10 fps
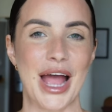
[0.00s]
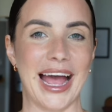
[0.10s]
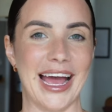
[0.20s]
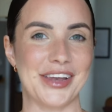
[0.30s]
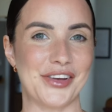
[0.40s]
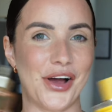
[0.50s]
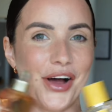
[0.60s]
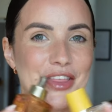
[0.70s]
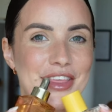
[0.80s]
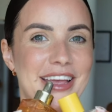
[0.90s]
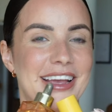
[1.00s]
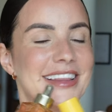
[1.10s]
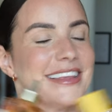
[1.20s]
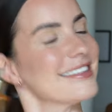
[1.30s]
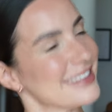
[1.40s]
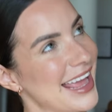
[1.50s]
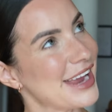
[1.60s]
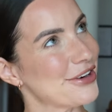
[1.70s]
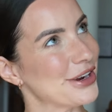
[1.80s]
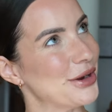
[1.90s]
And I think this
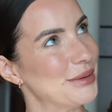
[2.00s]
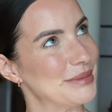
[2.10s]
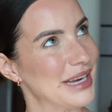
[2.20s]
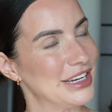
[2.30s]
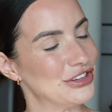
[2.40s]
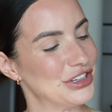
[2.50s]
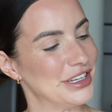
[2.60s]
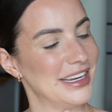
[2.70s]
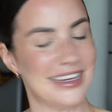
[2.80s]
layering combination